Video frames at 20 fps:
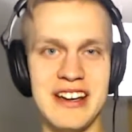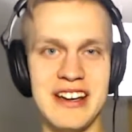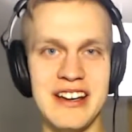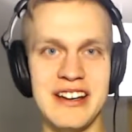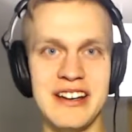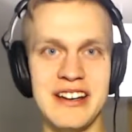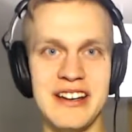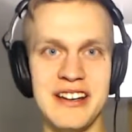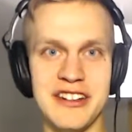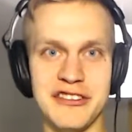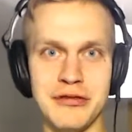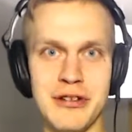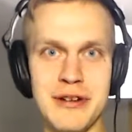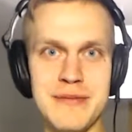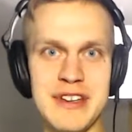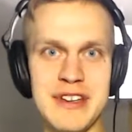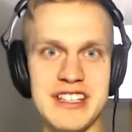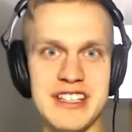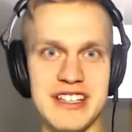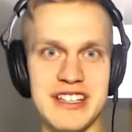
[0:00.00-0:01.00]

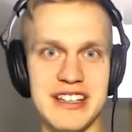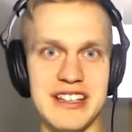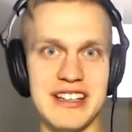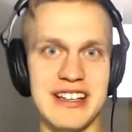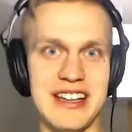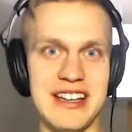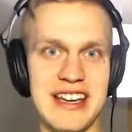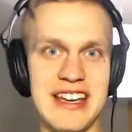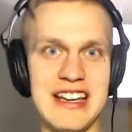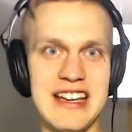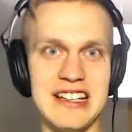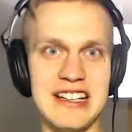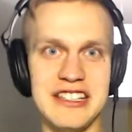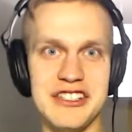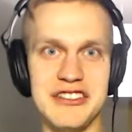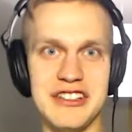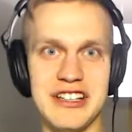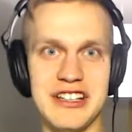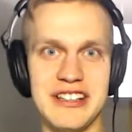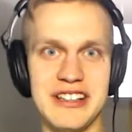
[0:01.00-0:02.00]
swimming healed you
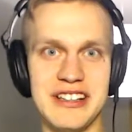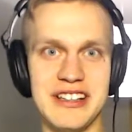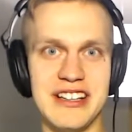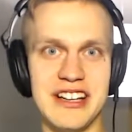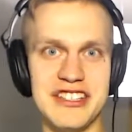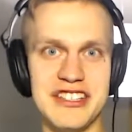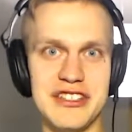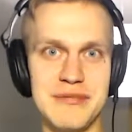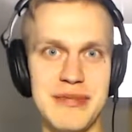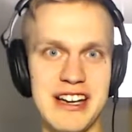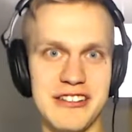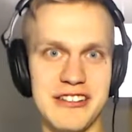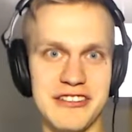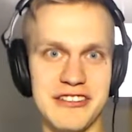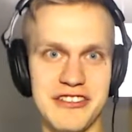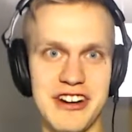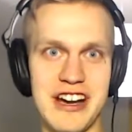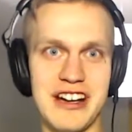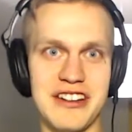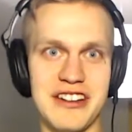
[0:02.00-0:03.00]
and got you back on
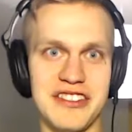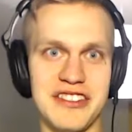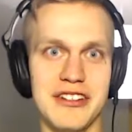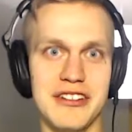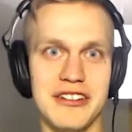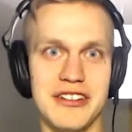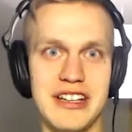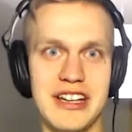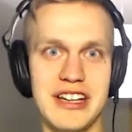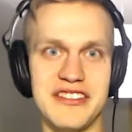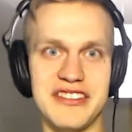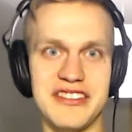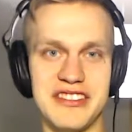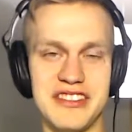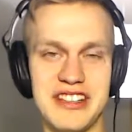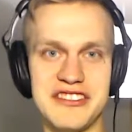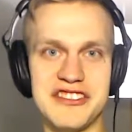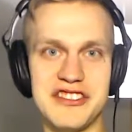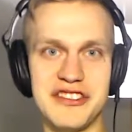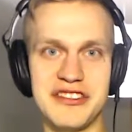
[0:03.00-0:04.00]
track. So that's
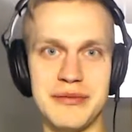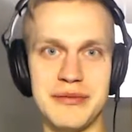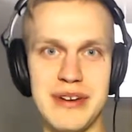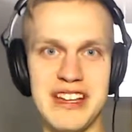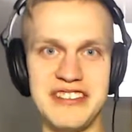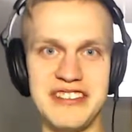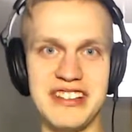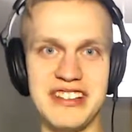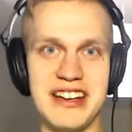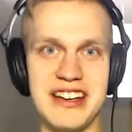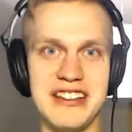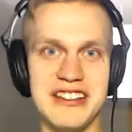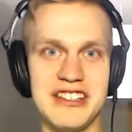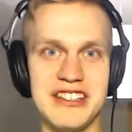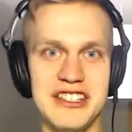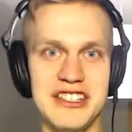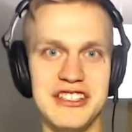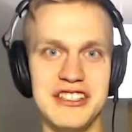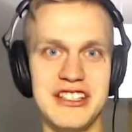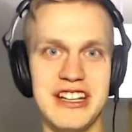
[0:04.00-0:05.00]
just amazing that it could
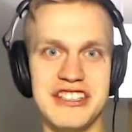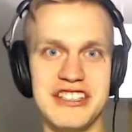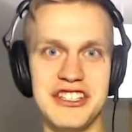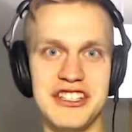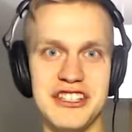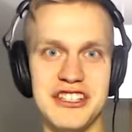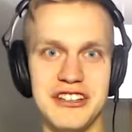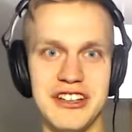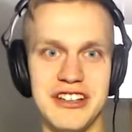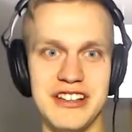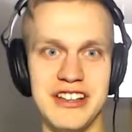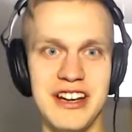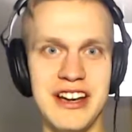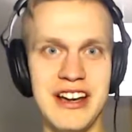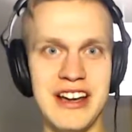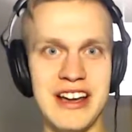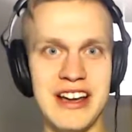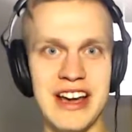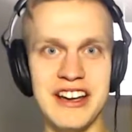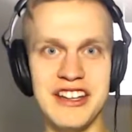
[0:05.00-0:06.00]
do that to you. And
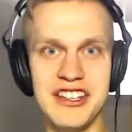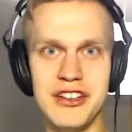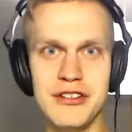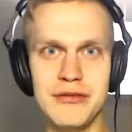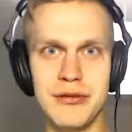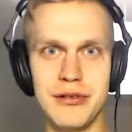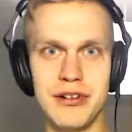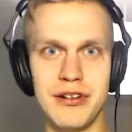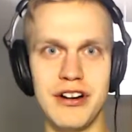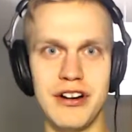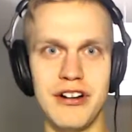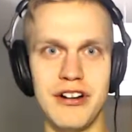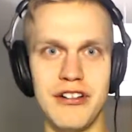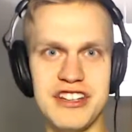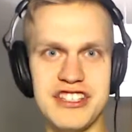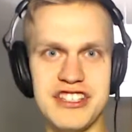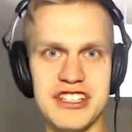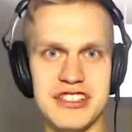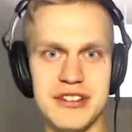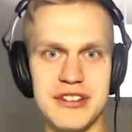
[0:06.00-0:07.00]
you've
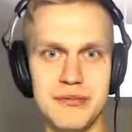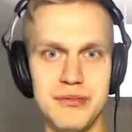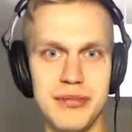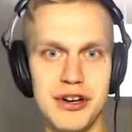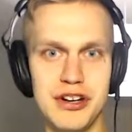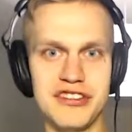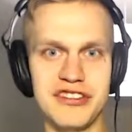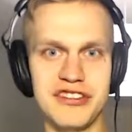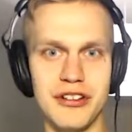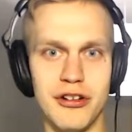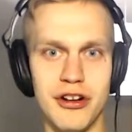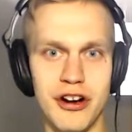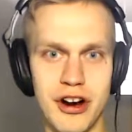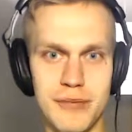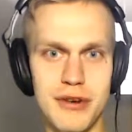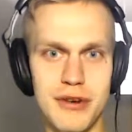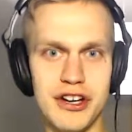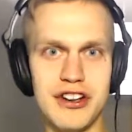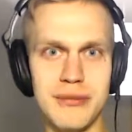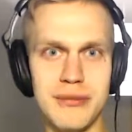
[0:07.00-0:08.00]
written books or a
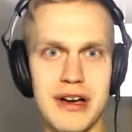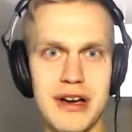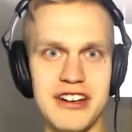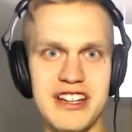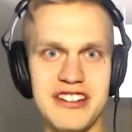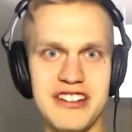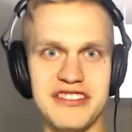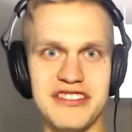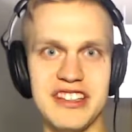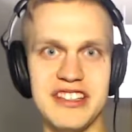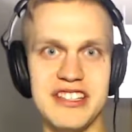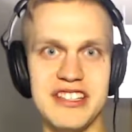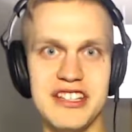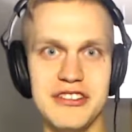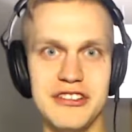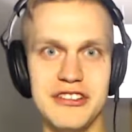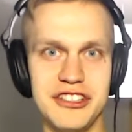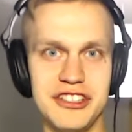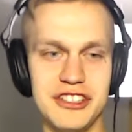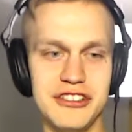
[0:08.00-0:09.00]
book about this, and you
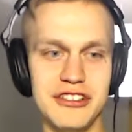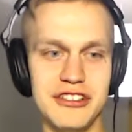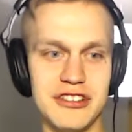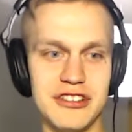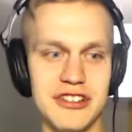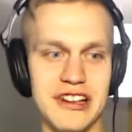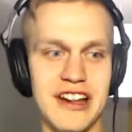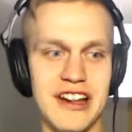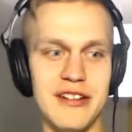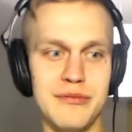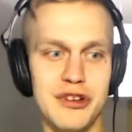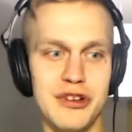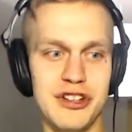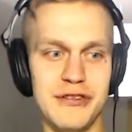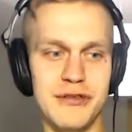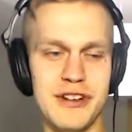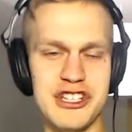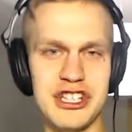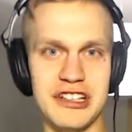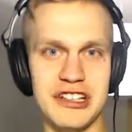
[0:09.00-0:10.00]
do a lot of
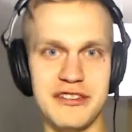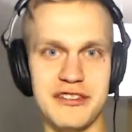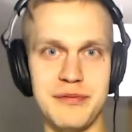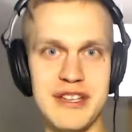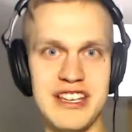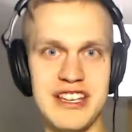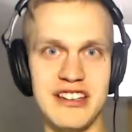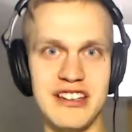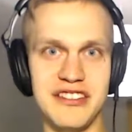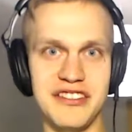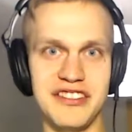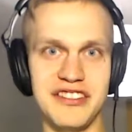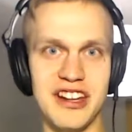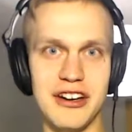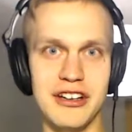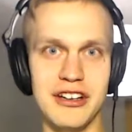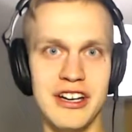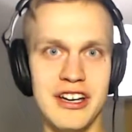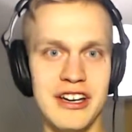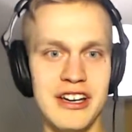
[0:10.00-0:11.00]
motivational speaking. So
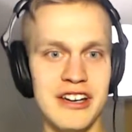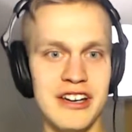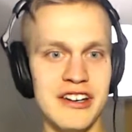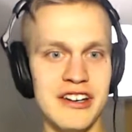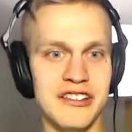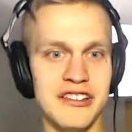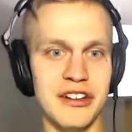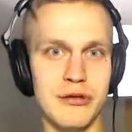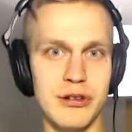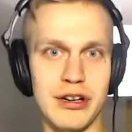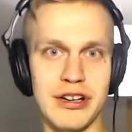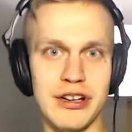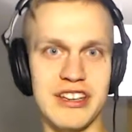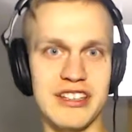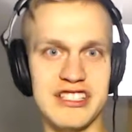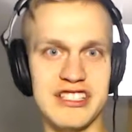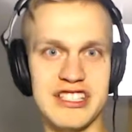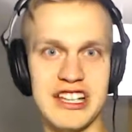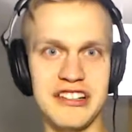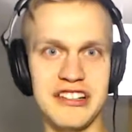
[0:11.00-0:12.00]

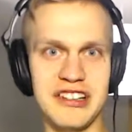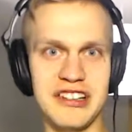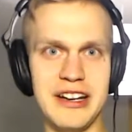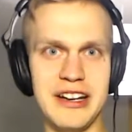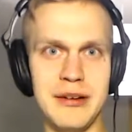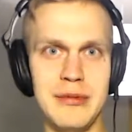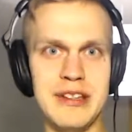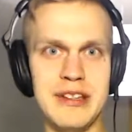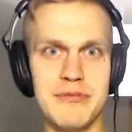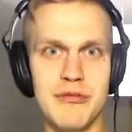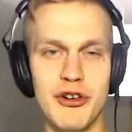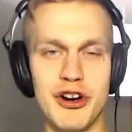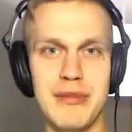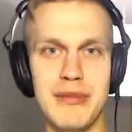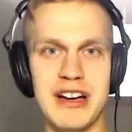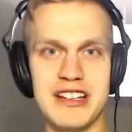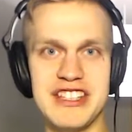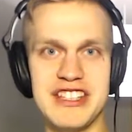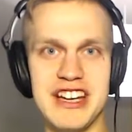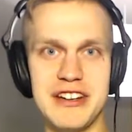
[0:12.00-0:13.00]
tell us a little bit more
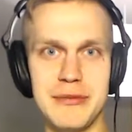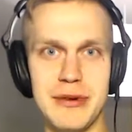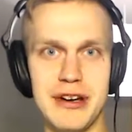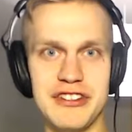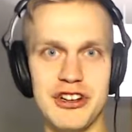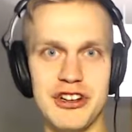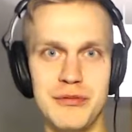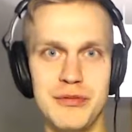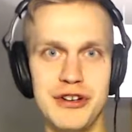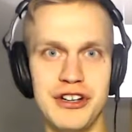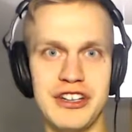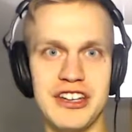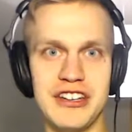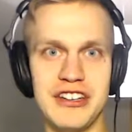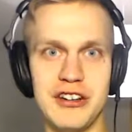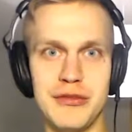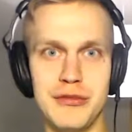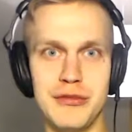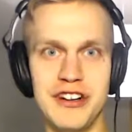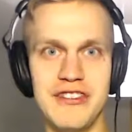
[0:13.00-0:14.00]
about that, about your book and your
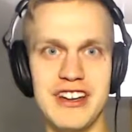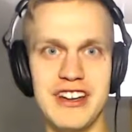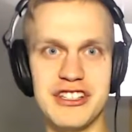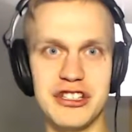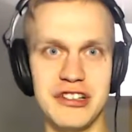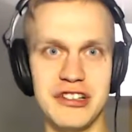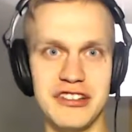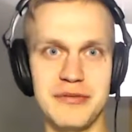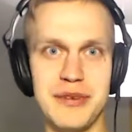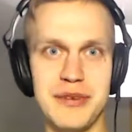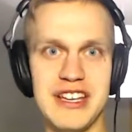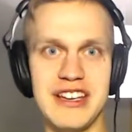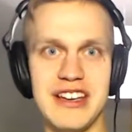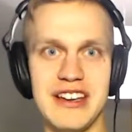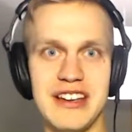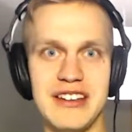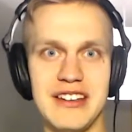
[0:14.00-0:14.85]
motivational speaking.